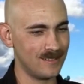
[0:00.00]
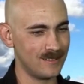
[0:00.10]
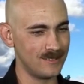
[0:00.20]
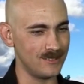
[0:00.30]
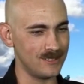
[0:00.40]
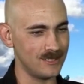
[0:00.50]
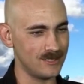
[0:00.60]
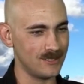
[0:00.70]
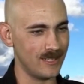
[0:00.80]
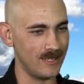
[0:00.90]
So your
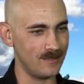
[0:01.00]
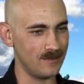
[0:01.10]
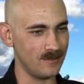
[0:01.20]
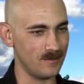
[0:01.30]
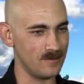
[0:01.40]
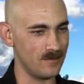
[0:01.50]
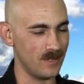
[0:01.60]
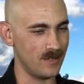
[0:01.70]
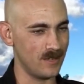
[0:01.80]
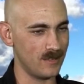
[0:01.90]
sister had,
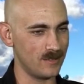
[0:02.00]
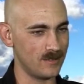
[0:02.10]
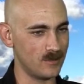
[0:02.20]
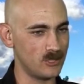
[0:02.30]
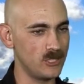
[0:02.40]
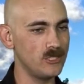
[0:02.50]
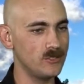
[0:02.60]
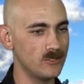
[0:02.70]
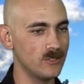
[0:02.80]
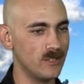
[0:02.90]
well, she
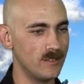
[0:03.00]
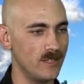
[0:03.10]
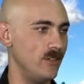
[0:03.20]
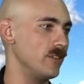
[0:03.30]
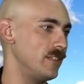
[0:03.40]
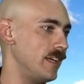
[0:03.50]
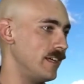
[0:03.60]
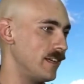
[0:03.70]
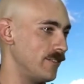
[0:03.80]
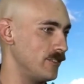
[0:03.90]
knew that you could
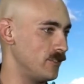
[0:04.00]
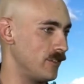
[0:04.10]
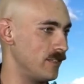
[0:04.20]
take having